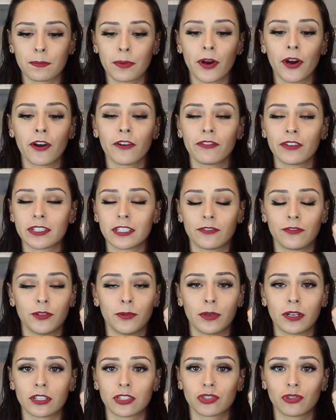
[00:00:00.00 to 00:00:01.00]
perfect if you
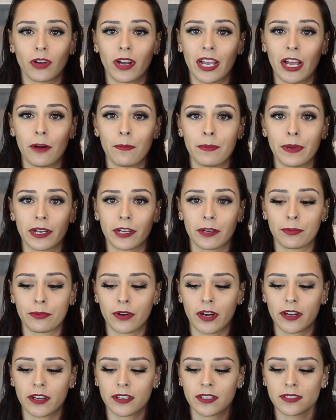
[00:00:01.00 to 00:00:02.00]
want to try out BECCA
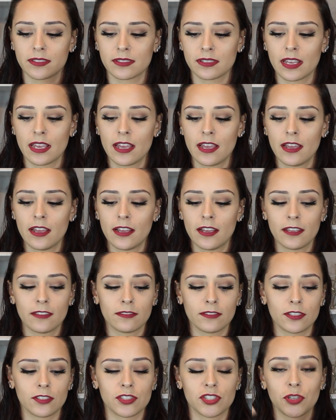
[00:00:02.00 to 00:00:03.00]
products.
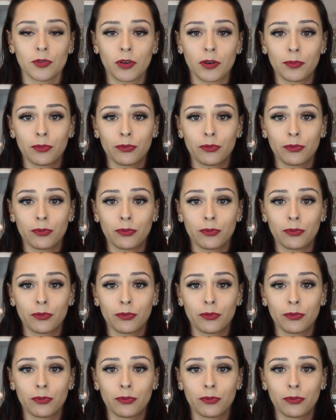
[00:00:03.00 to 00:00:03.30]
These two are